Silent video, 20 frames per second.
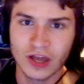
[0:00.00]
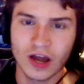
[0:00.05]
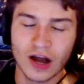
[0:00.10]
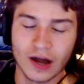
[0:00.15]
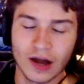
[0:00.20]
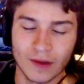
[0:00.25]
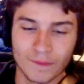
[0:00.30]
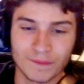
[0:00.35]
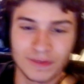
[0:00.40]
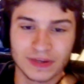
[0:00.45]

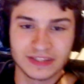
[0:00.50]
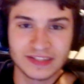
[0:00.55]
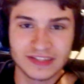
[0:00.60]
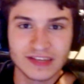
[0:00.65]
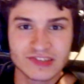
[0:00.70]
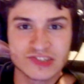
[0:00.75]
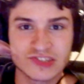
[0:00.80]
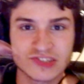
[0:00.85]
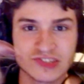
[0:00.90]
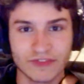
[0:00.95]
But
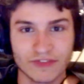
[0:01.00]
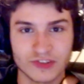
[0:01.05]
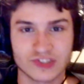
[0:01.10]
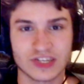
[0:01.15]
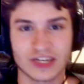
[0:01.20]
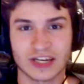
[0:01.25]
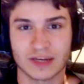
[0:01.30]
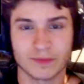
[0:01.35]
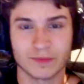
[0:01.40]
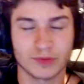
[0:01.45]
this is definitely
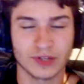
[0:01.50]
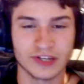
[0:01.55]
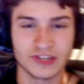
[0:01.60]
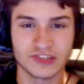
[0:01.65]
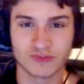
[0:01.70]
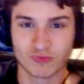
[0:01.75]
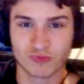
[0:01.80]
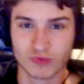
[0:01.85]
second place.